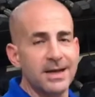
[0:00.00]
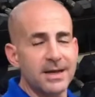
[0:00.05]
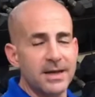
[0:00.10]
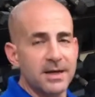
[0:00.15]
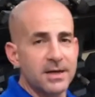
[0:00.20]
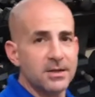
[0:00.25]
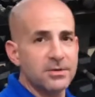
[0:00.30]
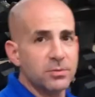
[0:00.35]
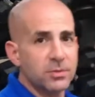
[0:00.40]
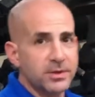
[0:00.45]
Hi
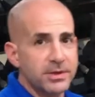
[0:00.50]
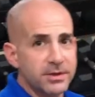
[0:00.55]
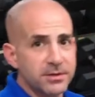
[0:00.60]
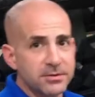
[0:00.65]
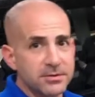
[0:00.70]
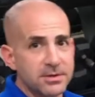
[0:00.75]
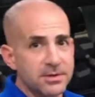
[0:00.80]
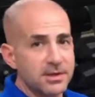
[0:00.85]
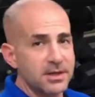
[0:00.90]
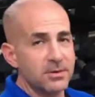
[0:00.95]
guys, we're
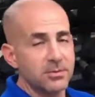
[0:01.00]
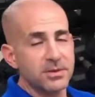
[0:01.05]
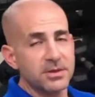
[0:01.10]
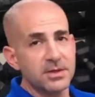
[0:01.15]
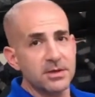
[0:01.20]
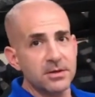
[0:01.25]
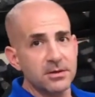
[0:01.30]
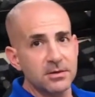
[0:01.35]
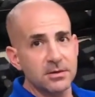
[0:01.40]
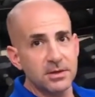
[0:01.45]
here today
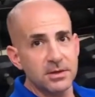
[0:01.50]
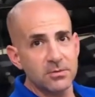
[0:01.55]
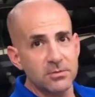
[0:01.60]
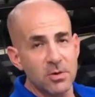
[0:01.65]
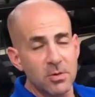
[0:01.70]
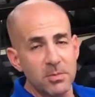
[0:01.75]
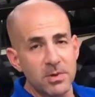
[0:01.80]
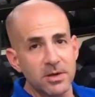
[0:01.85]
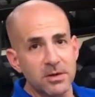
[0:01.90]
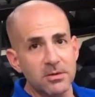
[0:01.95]
with Carolina
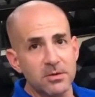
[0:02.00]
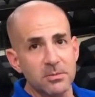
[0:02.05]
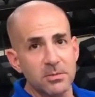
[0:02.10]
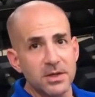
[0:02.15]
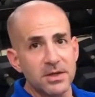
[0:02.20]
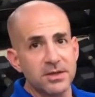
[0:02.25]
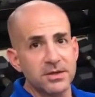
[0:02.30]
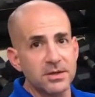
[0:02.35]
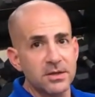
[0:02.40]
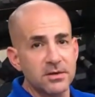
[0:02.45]
Romero and
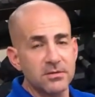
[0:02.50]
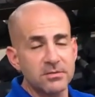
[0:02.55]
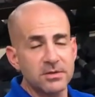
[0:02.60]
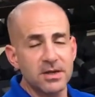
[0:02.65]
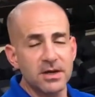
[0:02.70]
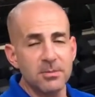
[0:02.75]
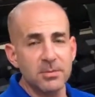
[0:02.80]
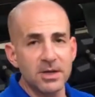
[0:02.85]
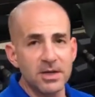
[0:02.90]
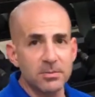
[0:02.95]
myself,
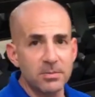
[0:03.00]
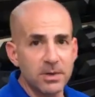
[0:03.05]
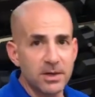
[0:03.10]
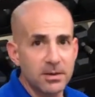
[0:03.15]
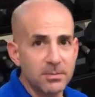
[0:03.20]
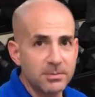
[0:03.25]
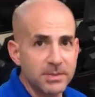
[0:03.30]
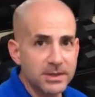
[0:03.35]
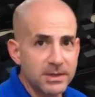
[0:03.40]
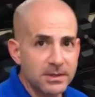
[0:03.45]
Dominic
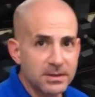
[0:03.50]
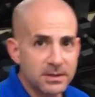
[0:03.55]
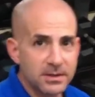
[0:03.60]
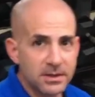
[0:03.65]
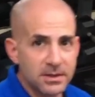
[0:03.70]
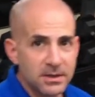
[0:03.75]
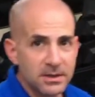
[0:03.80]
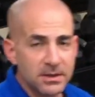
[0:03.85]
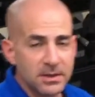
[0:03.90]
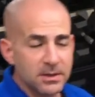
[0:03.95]

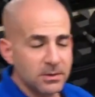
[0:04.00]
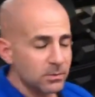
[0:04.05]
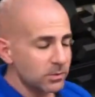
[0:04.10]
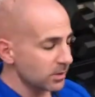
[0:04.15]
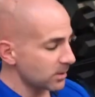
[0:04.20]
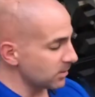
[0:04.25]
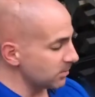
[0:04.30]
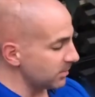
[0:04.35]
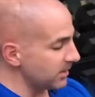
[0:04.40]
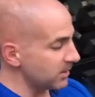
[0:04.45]
Pompili.
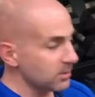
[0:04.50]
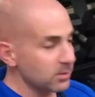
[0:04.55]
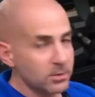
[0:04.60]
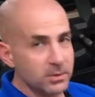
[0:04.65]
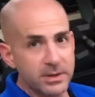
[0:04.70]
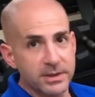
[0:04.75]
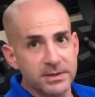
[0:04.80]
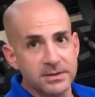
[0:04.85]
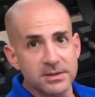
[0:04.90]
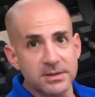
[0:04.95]
We're going to be
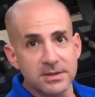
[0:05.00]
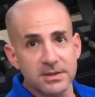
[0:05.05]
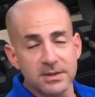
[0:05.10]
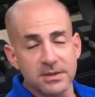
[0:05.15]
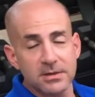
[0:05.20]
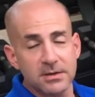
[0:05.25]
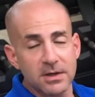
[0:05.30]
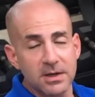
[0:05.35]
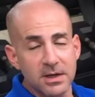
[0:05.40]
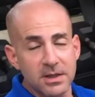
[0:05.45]
going to
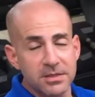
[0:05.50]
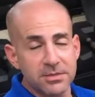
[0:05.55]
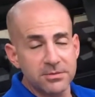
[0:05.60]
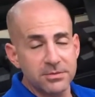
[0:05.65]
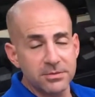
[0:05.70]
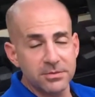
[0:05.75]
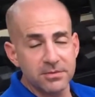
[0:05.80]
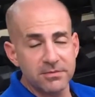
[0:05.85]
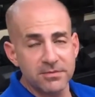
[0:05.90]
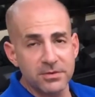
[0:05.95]
get
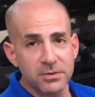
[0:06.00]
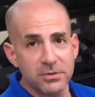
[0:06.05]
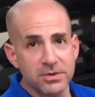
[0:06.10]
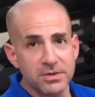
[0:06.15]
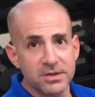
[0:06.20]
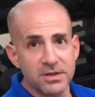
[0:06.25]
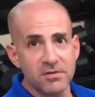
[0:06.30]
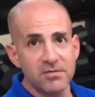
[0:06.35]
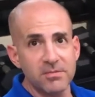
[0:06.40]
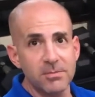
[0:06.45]
through a few
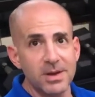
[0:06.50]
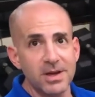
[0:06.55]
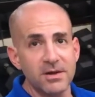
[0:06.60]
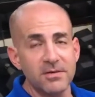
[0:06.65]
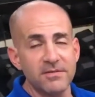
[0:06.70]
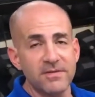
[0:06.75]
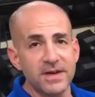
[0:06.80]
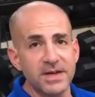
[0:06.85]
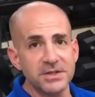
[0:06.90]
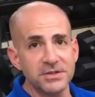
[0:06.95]

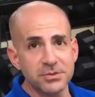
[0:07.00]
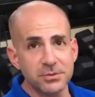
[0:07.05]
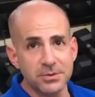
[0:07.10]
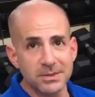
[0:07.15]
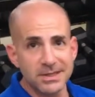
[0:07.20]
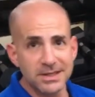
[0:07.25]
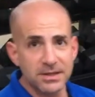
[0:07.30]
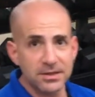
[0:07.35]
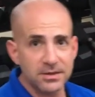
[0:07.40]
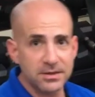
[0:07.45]
self-myofascial
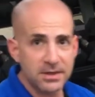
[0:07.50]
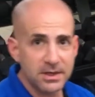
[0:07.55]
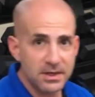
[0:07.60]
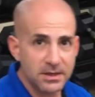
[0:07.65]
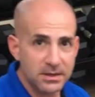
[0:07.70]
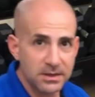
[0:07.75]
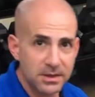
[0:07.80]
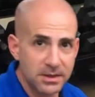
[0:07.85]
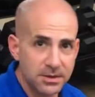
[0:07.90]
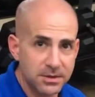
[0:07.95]
release
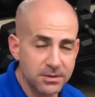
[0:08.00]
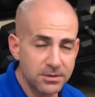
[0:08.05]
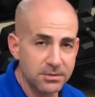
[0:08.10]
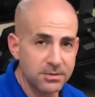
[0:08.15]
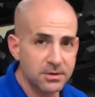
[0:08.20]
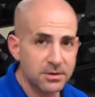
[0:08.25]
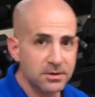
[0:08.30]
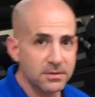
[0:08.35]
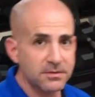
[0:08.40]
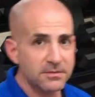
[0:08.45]
techniques
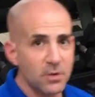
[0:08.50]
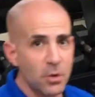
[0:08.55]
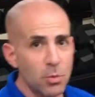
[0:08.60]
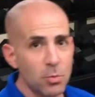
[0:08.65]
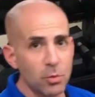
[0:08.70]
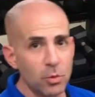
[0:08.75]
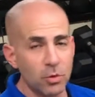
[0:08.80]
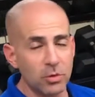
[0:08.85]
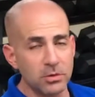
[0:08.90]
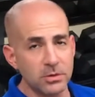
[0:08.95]
using the
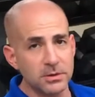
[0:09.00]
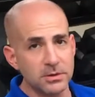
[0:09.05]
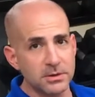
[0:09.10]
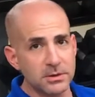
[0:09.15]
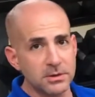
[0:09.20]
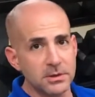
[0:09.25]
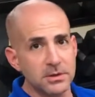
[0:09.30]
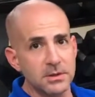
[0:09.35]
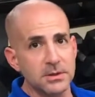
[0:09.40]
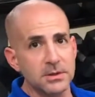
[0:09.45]
foam
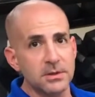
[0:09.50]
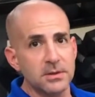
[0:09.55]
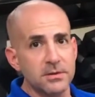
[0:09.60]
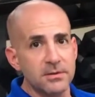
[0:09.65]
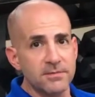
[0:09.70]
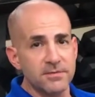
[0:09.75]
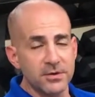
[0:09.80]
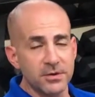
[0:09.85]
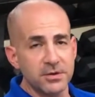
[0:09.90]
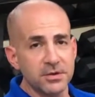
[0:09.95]
roller.
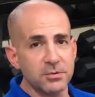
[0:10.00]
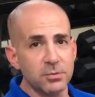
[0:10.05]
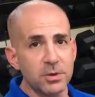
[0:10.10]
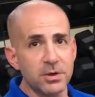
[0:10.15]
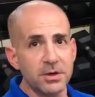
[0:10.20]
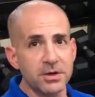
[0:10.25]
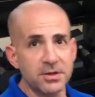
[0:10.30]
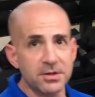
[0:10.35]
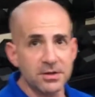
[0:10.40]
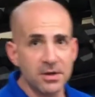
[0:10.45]
First, we're
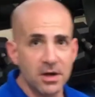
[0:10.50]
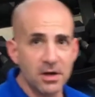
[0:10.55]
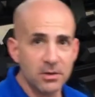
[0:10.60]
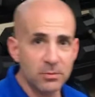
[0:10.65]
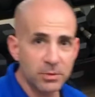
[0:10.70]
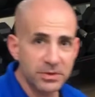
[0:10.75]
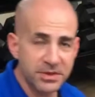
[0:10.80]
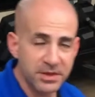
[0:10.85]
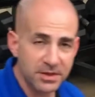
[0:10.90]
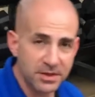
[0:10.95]
going to
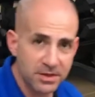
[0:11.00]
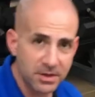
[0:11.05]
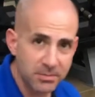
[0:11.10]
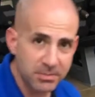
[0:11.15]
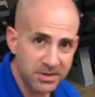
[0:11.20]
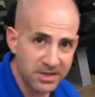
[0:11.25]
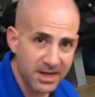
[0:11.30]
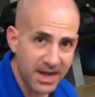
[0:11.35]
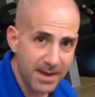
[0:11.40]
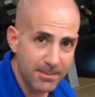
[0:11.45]
start with the
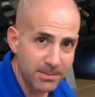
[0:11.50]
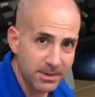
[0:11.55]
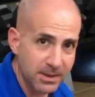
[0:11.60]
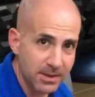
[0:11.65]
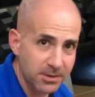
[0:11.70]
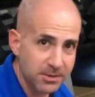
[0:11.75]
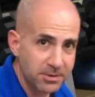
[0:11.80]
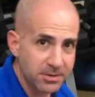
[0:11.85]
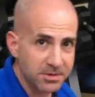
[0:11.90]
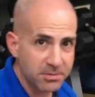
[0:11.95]

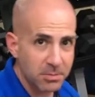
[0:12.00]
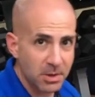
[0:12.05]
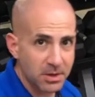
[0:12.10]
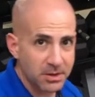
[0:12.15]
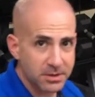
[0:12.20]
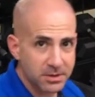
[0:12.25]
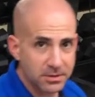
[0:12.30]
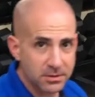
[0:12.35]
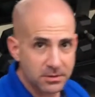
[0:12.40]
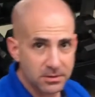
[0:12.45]
subscapularis
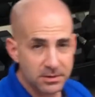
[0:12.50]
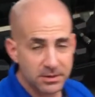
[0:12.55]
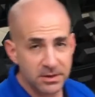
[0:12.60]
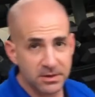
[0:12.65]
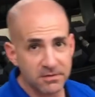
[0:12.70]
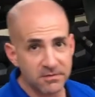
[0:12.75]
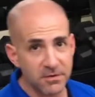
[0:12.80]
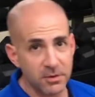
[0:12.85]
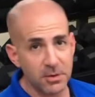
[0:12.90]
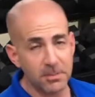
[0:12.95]
muscle. It
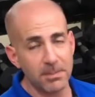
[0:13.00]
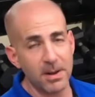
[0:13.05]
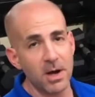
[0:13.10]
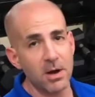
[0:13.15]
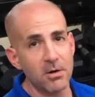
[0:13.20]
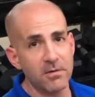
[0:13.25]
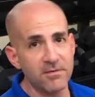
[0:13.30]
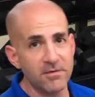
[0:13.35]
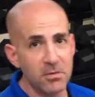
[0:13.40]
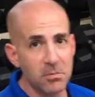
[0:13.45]
is a very
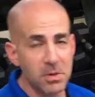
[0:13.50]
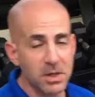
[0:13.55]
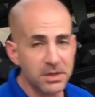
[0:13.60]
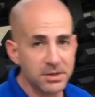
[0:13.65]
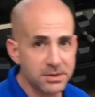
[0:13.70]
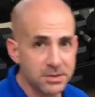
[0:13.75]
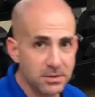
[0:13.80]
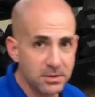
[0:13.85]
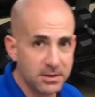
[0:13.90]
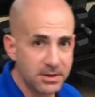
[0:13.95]
powerful
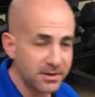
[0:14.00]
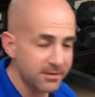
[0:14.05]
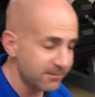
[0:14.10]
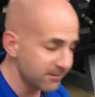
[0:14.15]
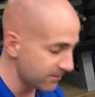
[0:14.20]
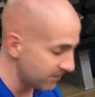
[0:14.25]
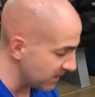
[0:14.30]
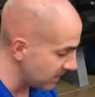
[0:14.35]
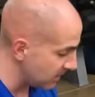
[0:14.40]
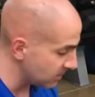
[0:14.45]
muscle, and if
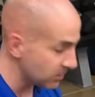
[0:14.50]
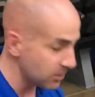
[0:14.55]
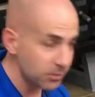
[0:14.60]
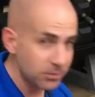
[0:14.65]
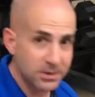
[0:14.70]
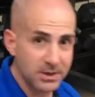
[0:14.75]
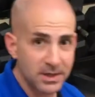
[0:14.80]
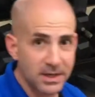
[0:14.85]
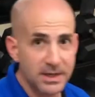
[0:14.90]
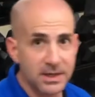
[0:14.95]

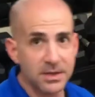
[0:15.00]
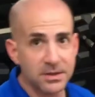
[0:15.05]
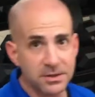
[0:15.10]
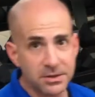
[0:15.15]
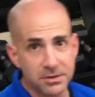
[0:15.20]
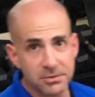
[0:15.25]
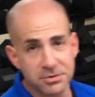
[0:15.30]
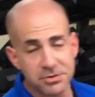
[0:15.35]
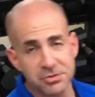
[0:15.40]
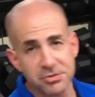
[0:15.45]
too tight, it's
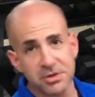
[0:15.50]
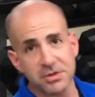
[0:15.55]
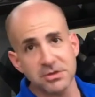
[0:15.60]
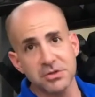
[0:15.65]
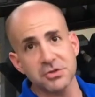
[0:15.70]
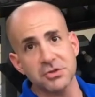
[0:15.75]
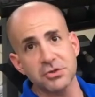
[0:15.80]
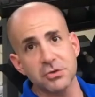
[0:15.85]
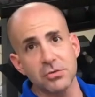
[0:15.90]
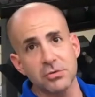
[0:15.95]
going to restrict
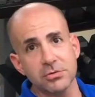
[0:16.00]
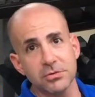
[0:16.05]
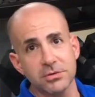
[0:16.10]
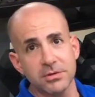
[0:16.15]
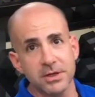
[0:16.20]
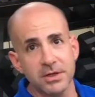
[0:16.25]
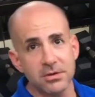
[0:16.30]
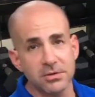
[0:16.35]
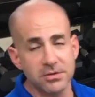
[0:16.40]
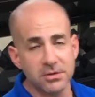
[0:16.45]
the shoulder
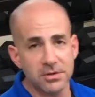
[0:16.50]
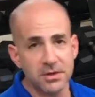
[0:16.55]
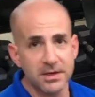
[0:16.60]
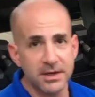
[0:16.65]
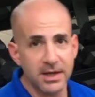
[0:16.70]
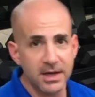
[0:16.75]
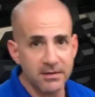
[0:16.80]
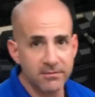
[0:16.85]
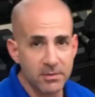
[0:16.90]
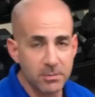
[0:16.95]
and also the
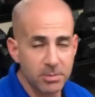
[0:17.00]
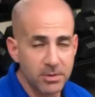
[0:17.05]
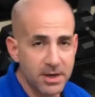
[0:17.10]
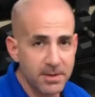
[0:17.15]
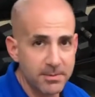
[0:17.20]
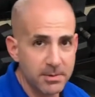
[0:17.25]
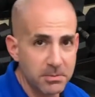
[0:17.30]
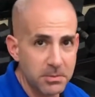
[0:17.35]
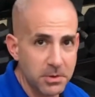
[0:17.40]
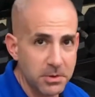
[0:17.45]
neck from
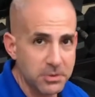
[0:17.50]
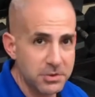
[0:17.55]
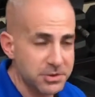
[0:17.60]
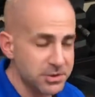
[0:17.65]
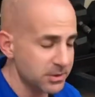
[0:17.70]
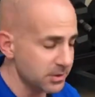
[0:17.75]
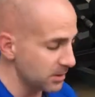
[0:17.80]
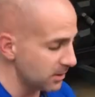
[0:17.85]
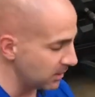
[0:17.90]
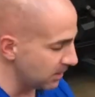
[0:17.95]
proper
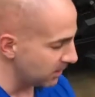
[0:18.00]
motion.